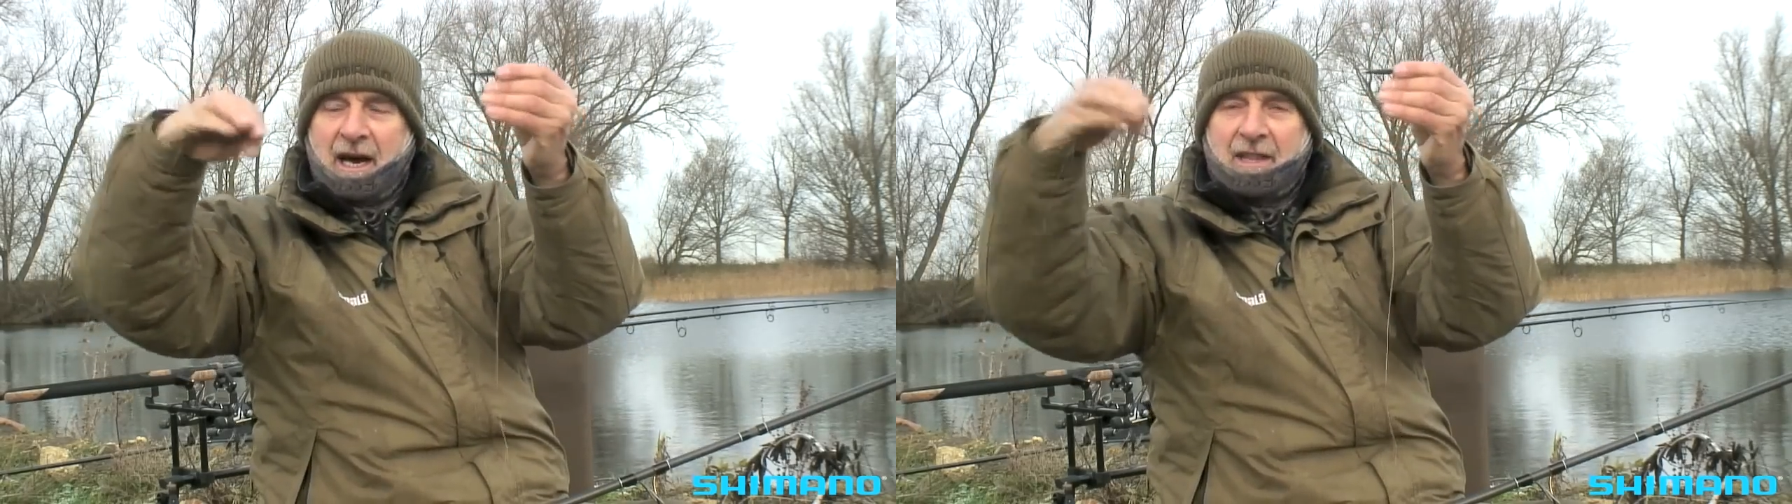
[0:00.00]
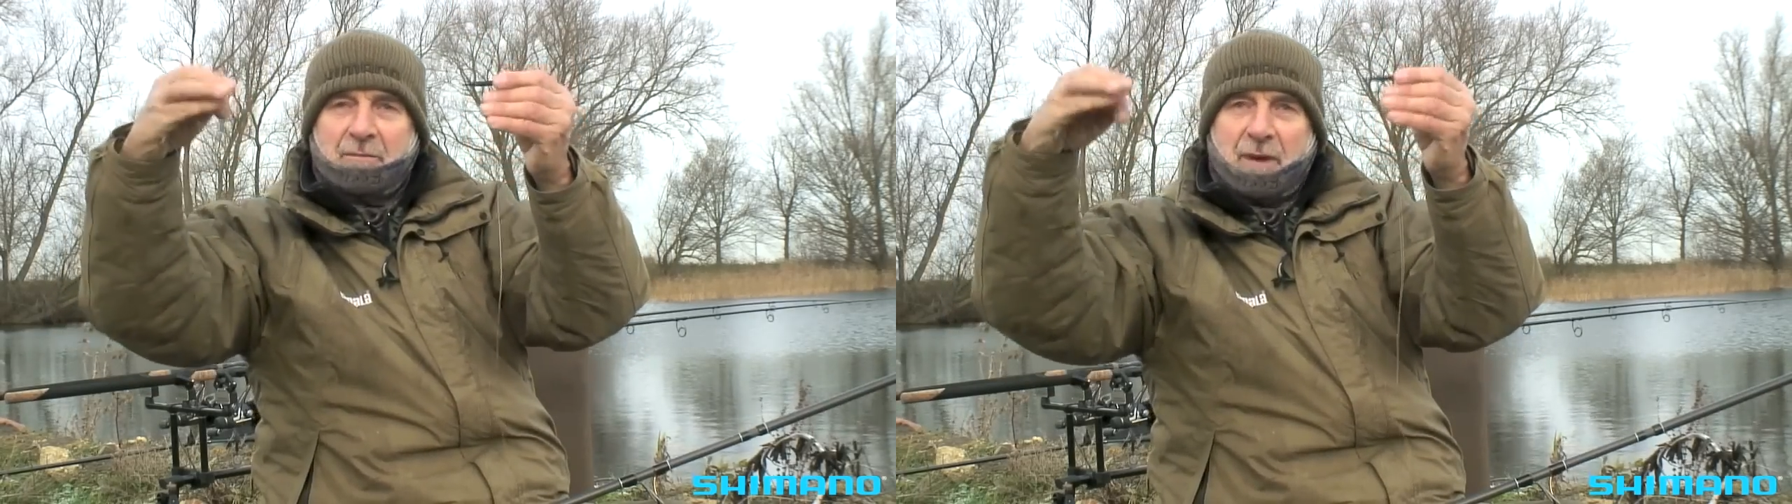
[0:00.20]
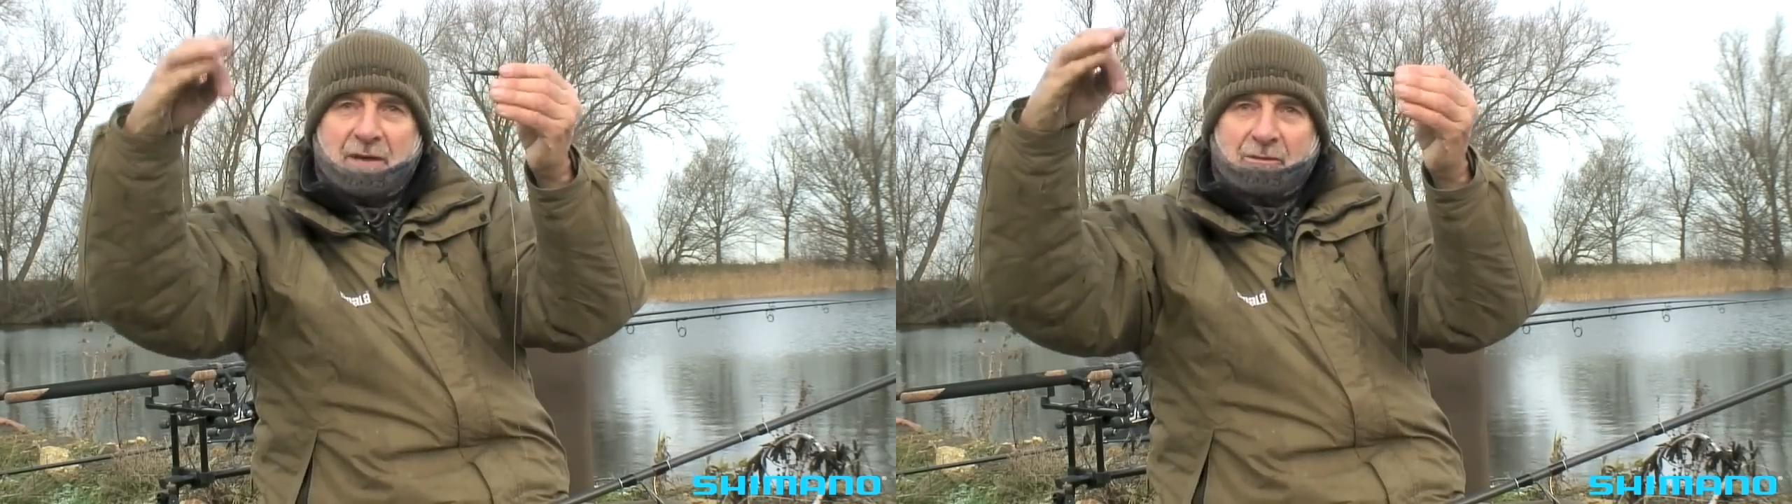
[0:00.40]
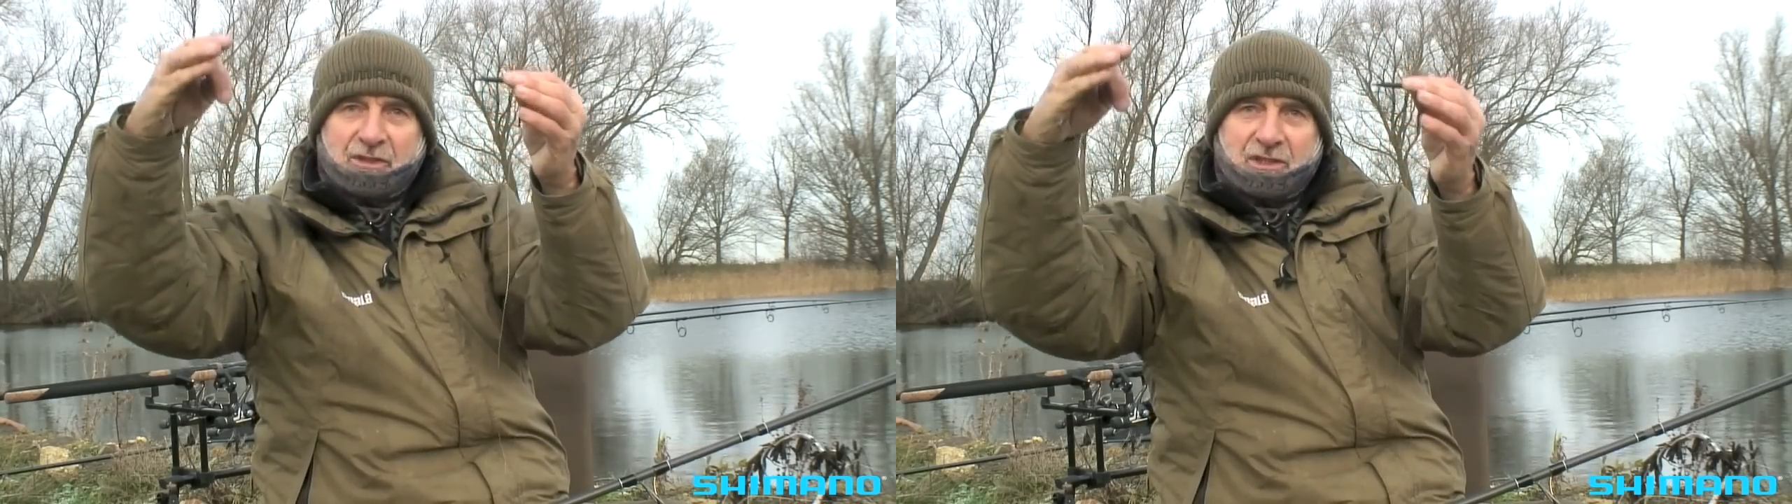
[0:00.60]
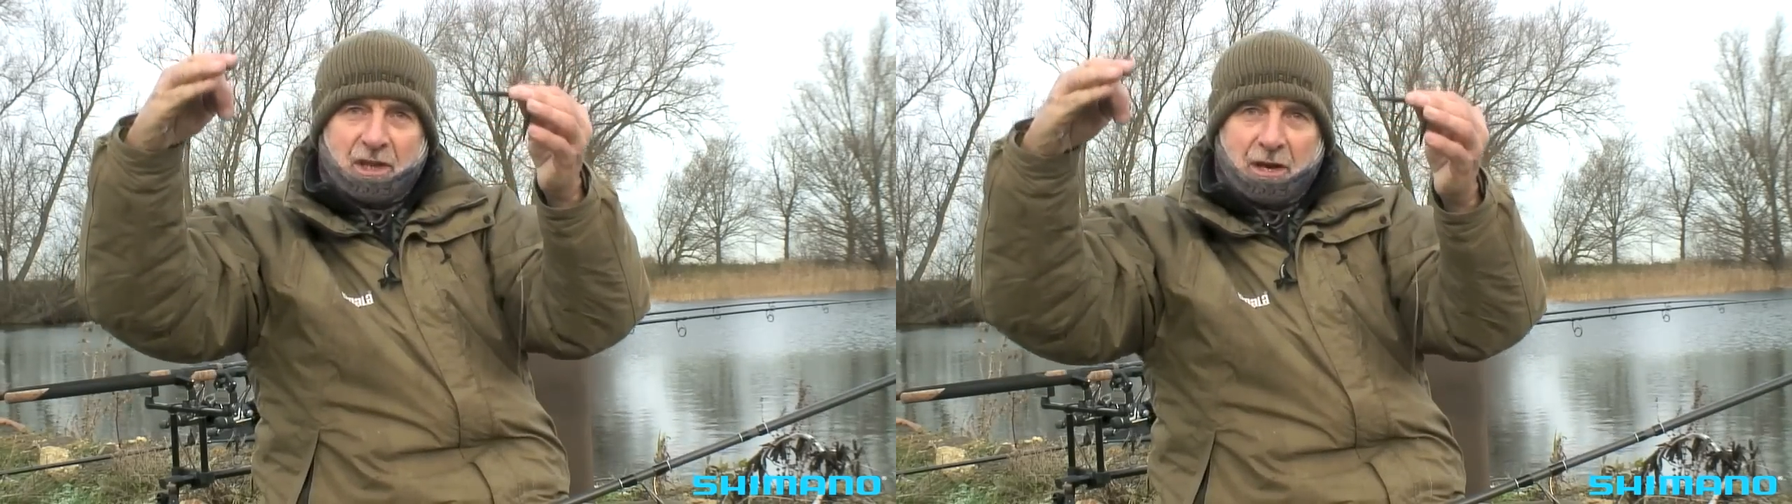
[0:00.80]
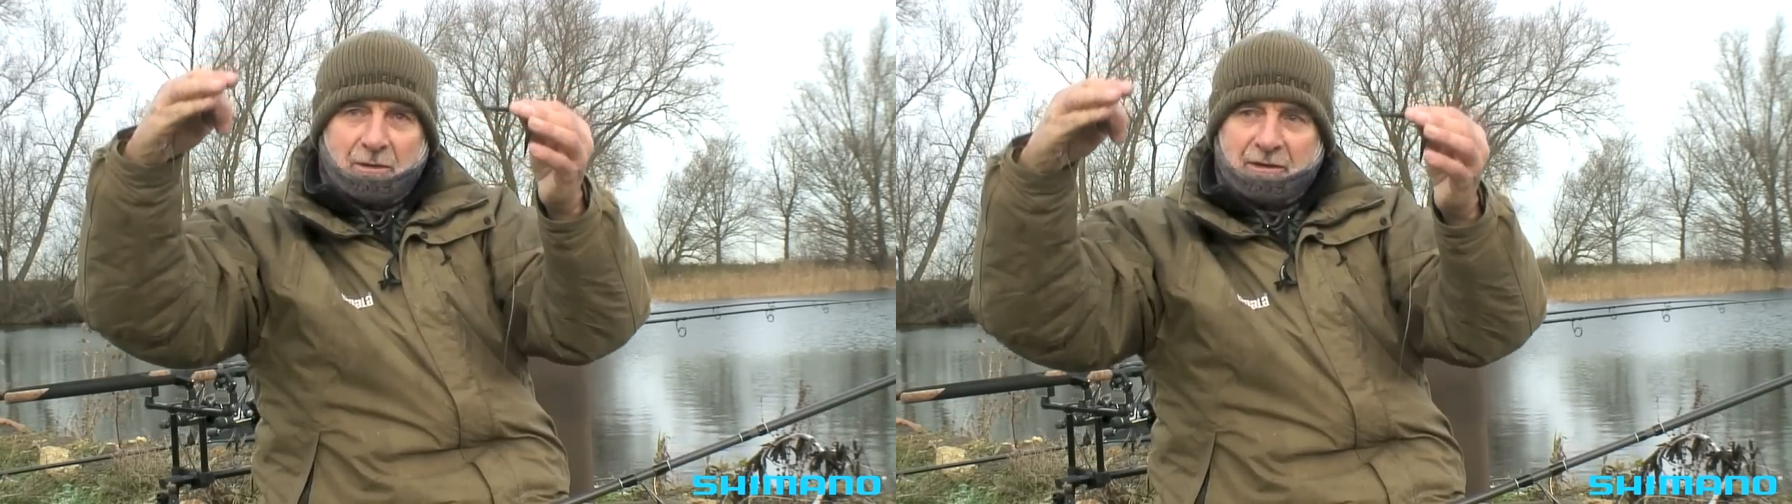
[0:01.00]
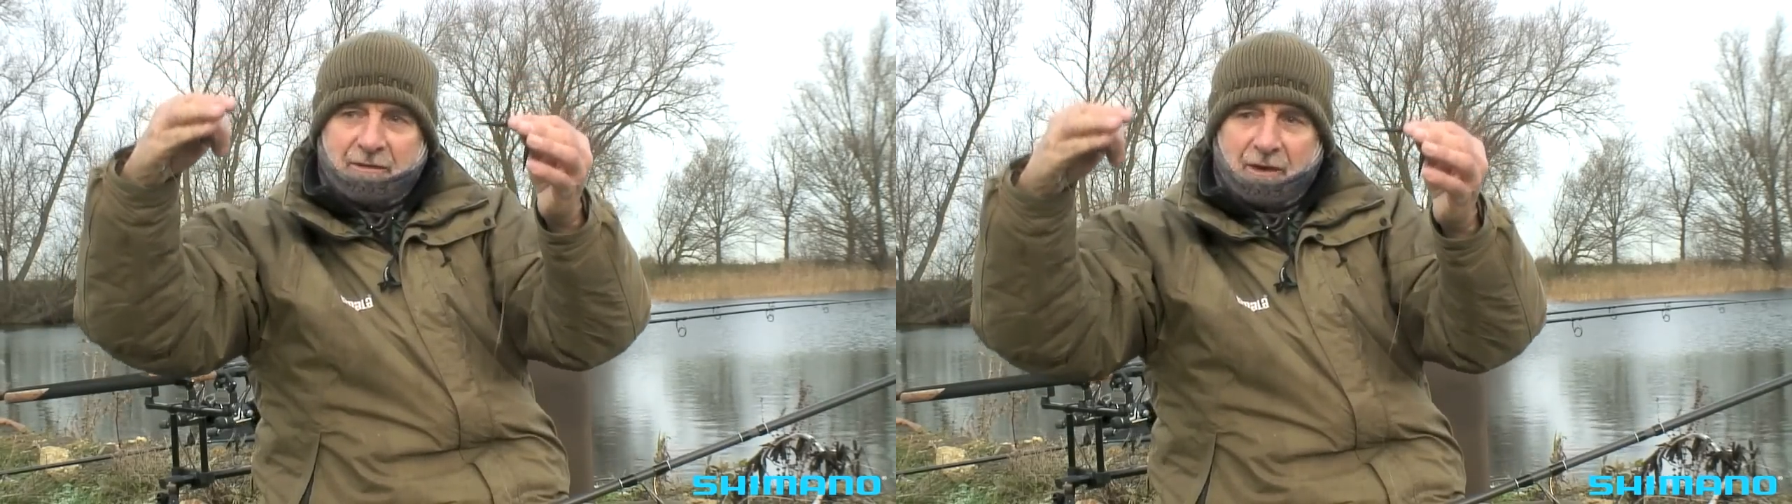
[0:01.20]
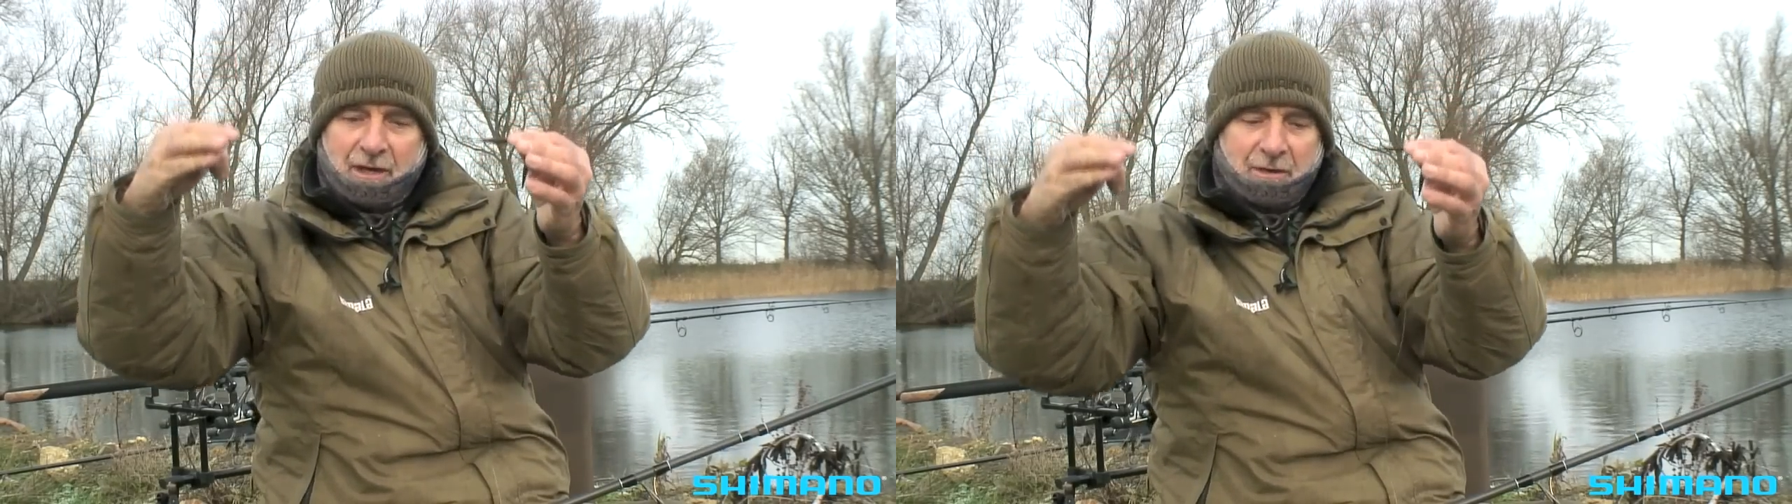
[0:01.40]
and the bait will slowly
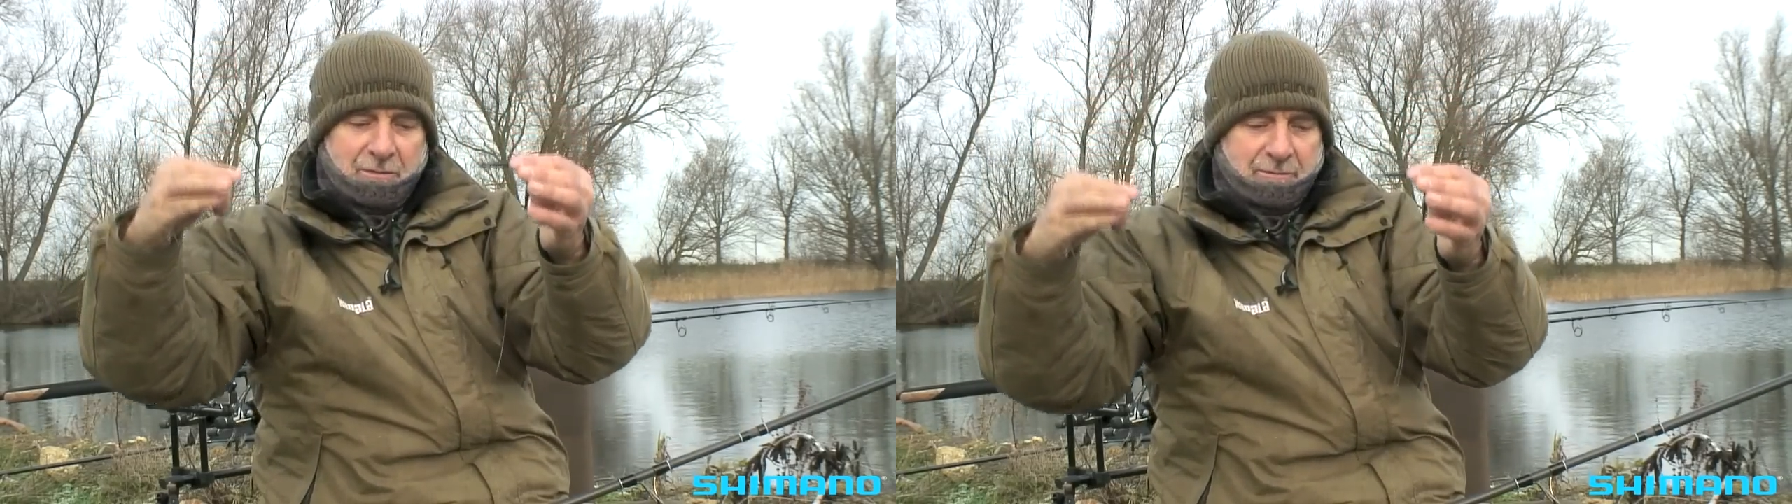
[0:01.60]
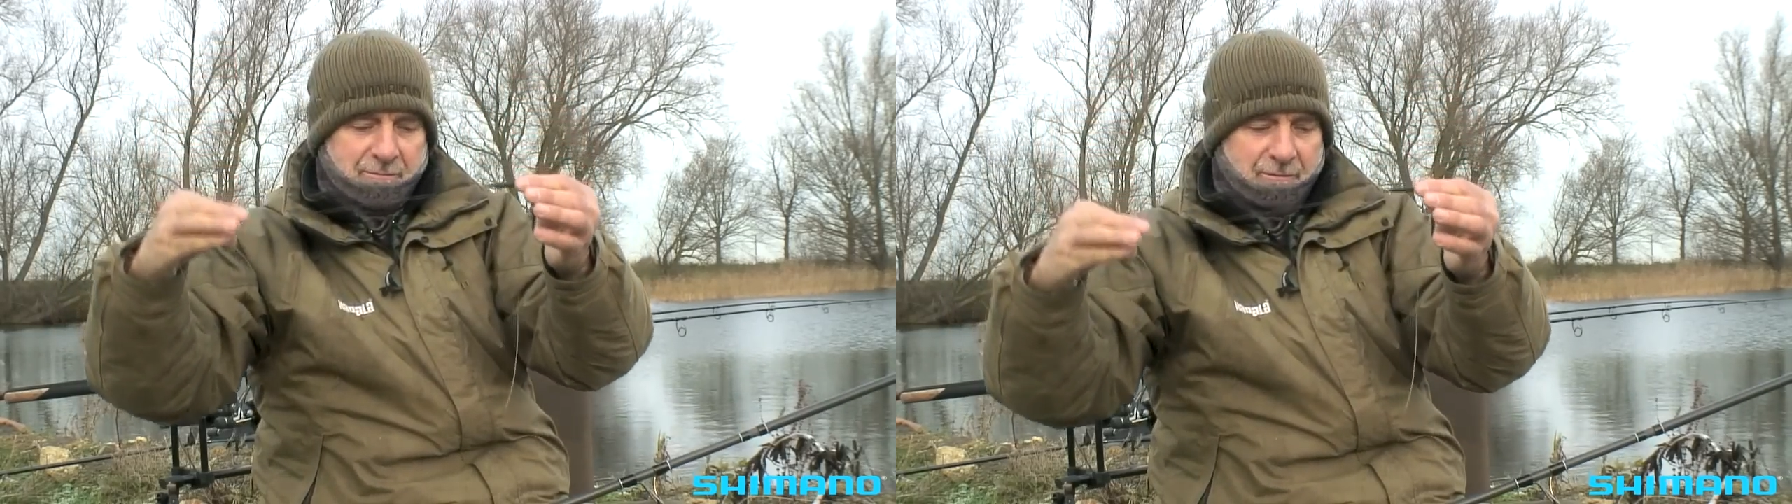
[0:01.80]
follow